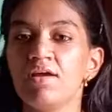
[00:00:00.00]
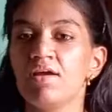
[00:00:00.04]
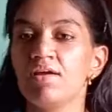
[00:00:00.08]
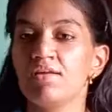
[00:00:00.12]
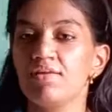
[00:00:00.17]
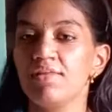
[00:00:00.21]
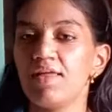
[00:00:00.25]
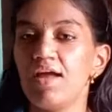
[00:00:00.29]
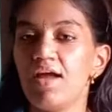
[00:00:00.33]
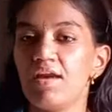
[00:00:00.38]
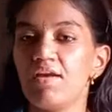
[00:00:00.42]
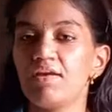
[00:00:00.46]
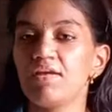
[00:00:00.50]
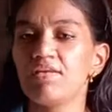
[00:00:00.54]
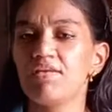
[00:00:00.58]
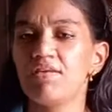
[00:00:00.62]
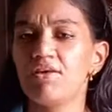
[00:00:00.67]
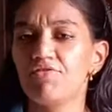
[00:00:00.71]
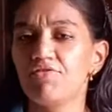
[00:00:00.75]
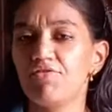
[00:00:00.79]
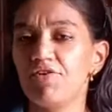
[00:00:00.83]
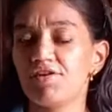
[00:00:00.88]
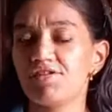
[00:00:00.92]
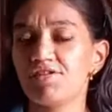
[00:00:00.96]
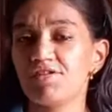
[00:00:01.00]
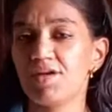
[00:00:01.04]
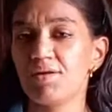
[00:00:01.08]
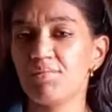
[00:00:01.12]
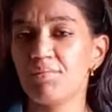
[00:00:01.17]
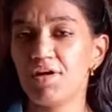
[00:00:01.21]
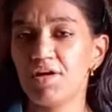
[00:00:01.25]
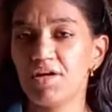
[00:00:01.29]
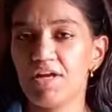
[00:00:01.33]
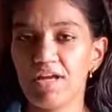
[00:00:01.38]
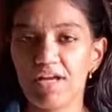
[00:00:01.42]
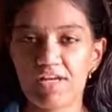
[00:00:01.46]
Then the first
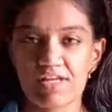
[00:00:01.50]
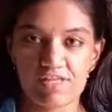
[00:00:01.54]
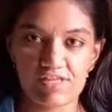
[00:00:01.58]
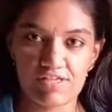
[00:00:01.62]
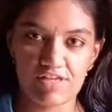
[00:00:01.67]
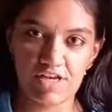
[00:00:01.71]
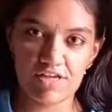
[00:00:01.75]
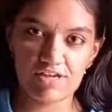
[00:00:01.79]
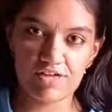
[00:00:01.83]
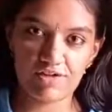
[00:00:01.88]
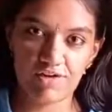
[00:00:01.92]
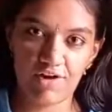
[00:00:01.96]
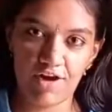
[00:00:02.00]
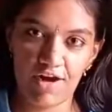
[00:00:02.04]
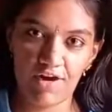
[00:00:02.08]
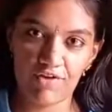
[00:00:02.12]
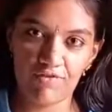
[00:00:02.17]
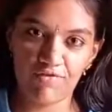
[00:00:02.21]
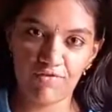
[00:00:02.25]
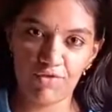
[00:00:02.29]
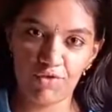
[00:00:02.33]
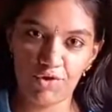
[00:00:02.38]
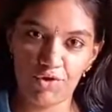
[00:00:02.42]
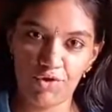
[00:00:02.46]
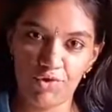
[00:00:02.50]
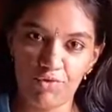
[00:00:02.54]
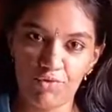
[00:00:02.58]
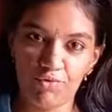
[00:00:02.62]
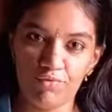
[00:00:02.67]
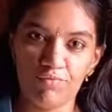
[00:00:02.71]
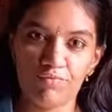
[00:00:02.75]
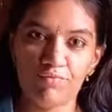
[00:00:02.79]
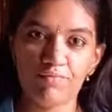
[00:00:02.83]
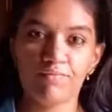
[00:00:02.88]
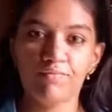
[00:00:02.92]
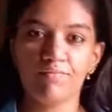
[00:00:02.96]
remedy is just right for you.
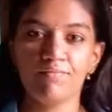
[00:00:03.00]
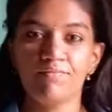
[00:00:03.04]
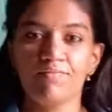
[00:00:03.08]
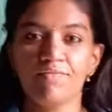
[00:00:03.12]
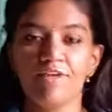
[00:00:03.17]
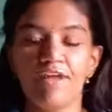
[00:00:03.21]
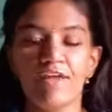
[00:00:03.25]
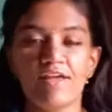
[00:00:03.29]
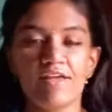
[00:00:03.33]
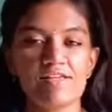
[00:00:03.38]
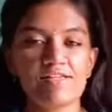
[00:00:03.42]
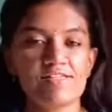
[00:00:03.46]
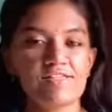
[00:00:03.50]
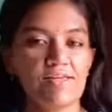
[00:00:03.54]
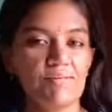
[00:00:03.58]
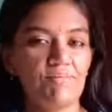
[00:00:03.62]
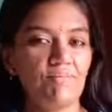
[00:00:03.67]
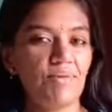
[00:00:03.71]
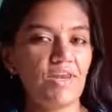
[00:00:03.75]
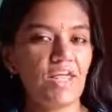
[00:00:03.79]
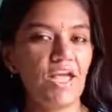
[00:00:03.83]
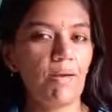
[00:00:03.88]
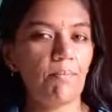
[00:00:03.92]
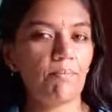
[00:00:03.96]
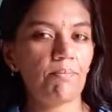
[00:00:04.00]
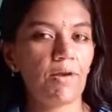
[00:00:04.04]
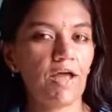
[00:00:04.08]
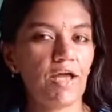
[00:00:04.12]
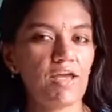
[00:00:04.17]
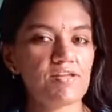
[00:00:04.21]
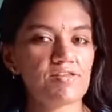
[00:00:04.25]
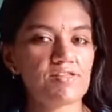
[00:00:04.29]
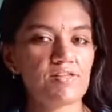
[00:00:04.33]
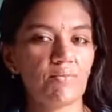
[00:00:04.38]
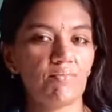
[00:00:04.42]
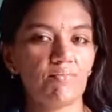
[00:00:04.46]
Simply apply
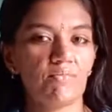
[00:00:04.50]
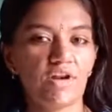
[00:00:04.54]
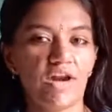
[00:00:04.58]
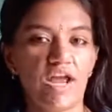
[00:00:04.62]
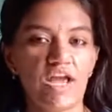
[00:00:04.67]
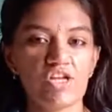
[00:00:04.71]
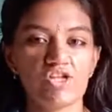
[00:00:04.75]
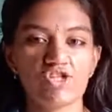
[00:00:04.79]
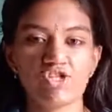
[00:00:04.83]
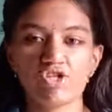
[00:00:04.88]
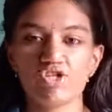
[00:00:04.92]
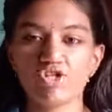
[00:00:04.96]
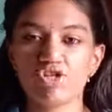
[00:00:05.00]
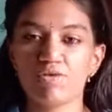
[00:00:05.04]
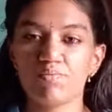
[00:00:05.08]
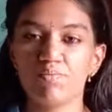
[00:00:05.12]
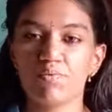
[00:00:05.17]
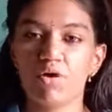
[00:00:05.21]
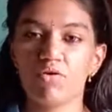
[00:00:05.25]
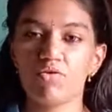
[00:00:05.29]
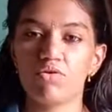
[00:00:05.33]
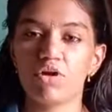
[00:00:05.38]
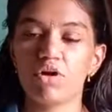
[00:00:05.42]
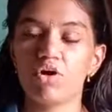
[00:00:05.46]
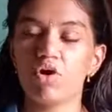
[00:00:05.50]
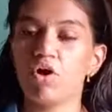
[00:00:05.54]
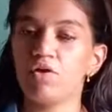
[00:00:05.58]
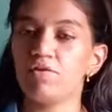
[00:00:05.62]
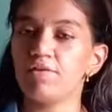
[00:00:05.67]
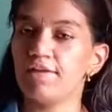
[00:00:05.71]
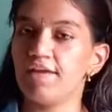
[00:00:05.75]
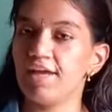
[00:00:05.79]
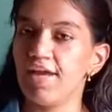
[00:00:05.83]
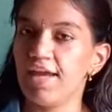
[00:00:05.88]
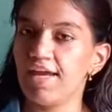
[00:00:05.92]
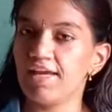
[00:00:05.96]
some dry ginger powder on
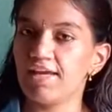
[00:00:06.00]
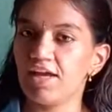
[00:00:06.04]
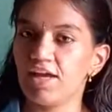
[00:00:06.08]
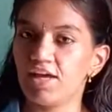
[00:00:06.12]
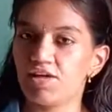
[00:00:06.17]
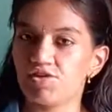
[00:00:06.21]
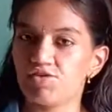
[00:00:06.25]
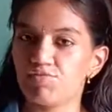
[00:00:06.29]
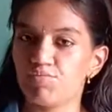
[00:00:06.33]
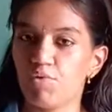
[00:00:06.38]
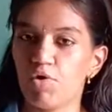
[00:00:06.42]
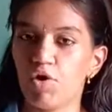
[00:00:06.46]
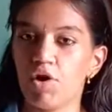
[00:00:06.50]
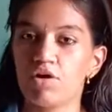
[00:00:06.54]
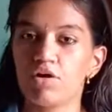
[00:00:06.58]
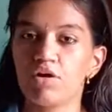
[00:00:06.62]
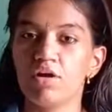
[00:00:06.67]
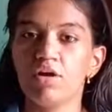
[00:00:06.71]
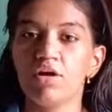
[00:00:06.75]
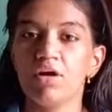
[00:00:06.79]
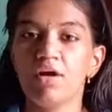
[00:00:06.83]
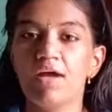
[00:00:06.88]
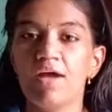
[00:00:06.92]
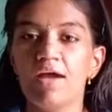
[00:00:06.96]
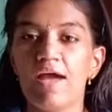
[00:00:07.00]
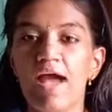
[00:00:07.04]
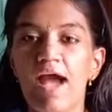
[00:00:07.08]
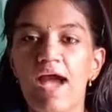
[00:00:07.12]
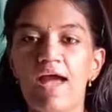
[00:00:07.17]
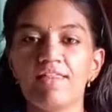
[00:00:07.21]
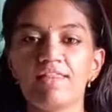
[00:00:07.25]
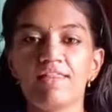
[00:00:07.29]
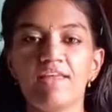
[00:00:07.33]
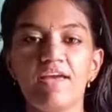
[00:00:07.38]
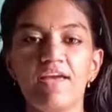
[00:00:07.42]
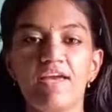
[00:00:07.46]
the aching spot
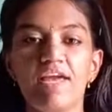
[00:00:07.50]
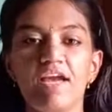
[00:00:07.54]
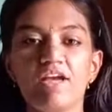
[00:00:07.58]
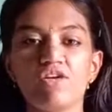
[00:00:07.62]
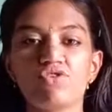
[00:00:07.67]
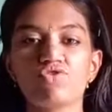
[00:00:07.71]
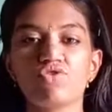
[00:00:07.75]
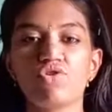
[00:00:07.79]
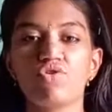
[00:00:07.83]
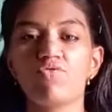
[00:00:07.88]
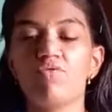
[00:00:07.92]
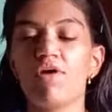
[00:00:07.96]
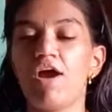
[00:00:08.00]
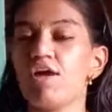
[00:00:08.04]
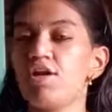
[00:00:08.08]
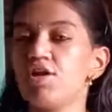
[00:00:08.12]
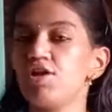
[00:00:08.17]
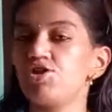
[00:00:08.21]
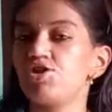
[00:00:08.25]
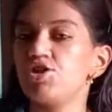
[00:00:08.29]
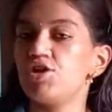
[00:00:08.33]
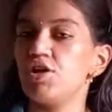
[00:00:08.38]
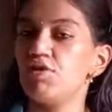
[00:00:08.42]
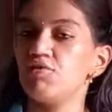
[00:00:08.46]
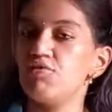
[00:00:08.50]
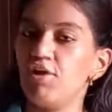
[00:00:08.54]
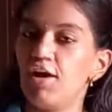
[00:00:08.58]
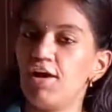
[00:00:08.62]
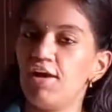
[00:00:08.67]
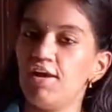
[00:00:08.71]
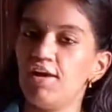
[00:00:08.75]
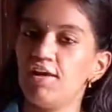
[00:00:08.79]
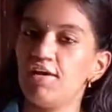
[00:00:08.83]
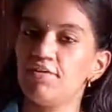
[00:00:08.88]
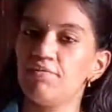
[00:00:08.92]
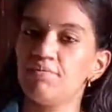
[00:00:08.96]
and the ache should vanish in a
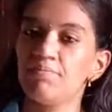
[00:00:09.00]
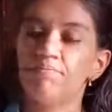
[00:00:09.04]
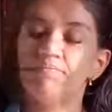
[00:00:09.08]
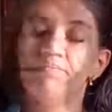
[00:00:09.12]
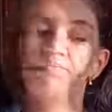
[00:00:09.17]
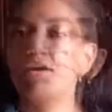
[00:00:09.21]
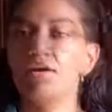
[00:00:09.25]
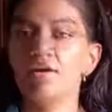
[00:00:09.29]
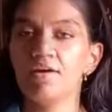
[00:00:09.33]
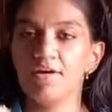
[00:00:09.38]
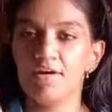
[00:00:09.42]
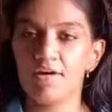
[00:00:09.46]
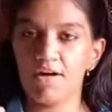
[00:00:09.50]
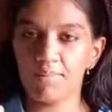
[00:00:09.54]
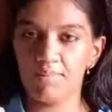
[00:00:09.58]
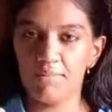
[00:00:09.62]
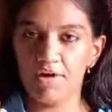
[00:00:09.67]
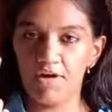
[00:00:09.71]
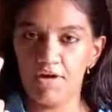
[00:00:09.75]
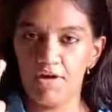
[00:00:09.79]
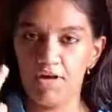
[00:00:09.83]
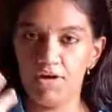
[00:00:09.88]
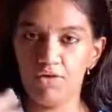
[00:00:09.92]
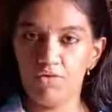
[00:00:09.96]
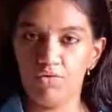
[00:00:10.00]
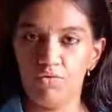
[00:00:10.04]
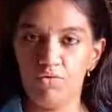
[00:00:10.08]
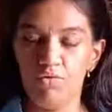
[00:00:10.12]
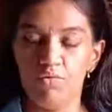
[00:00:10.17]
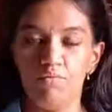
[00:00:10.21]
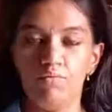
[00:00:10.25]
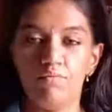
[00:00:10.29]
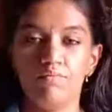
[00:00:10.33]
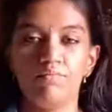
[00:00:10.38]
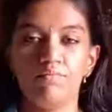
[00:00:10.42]
while. Remedy 2.